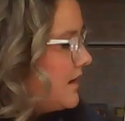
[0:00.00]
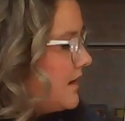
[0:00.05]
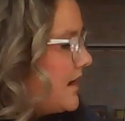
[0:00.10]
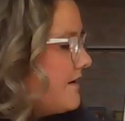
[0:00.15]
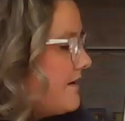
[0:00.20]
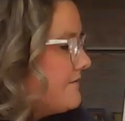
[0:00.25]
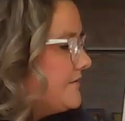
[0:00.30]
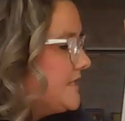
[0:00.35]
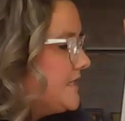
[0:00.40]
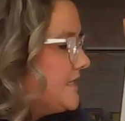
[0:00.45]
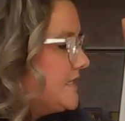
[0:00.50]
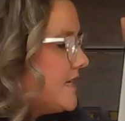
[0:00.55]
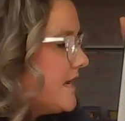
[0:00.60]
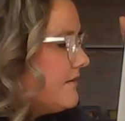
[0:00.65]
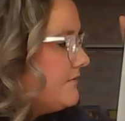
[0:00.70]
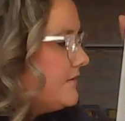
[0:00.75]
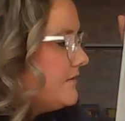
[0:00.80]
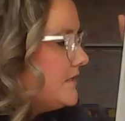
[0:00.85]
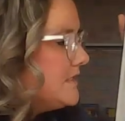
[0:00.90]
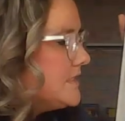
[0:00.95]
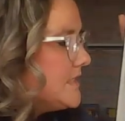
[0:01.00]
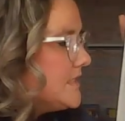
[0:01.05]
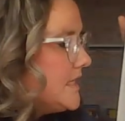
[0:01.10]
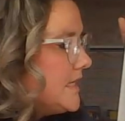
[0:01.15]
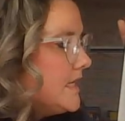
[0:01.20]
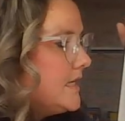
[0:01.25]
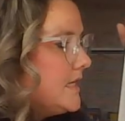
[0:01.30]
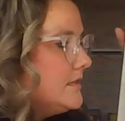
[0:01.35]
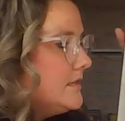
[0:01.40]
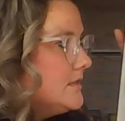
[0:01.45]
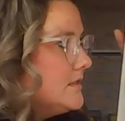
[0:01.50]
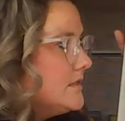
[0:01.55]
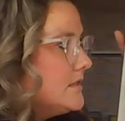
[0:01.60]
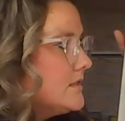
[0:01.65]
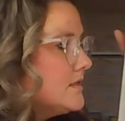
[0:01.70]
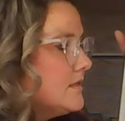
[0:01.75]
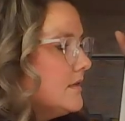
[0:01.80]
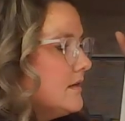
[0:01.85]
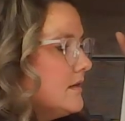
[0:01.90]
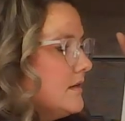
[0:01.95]
I have 7
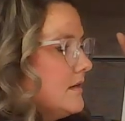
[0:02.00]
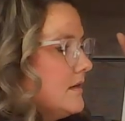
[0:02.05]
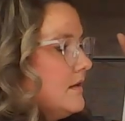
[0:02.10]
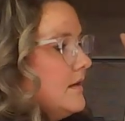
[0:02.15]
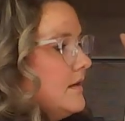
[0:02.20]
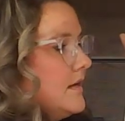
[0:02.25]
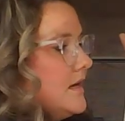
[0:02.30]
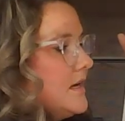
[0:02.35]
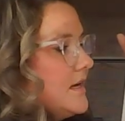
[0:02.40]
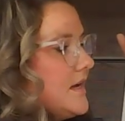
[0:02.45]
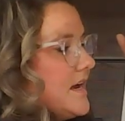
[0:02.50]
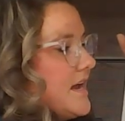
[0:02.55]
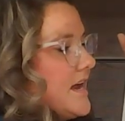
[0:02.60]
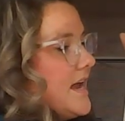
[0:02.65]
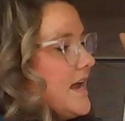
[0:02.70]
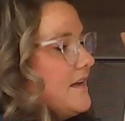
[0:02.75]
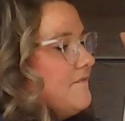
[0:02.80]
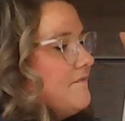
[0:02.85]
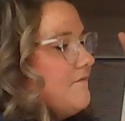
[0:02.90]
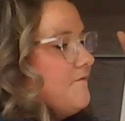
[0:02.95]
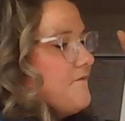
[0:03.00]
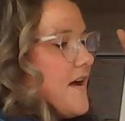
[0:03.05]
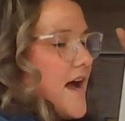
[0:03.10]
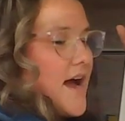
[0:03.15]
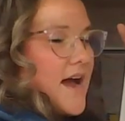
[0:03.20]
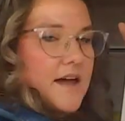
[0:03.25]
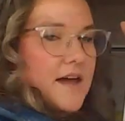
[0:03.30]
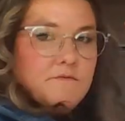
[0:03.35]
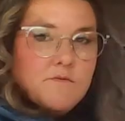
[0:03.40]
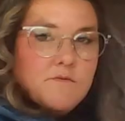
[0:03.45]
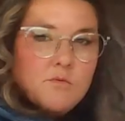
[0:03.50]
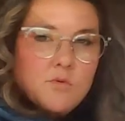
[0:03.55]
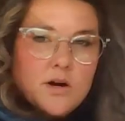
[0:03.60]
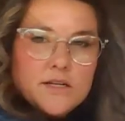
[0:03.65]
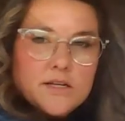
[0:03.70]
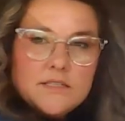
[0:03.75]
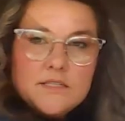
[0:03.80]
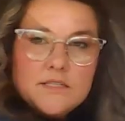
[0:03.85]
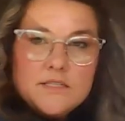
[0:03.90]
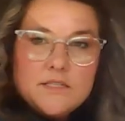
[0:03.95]
tens, and I had 5
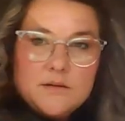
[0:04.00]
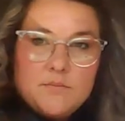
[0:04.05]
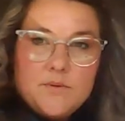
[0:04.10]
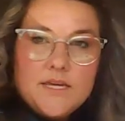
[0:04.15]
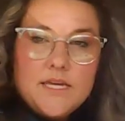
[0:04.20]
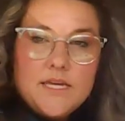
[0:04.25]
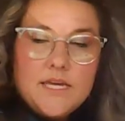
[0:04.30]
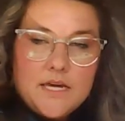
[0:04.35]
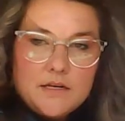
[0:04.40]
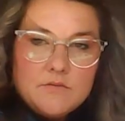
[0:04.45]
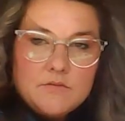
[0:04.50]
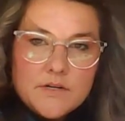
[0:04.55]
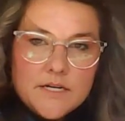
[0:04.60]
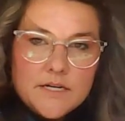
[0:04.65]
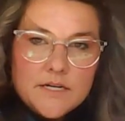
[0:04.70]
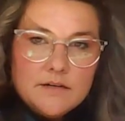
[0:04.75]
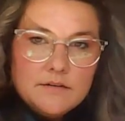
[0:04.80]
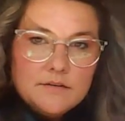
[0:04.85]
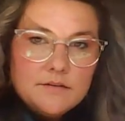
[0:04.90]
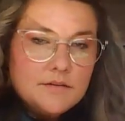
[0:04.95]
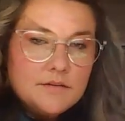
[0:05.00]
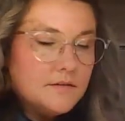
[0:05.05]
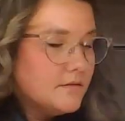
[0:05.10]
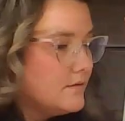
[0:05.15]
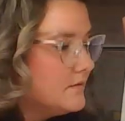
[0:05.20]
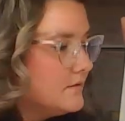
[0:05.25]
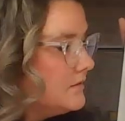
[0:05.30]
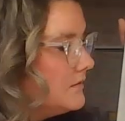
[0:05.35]
ones to begin with,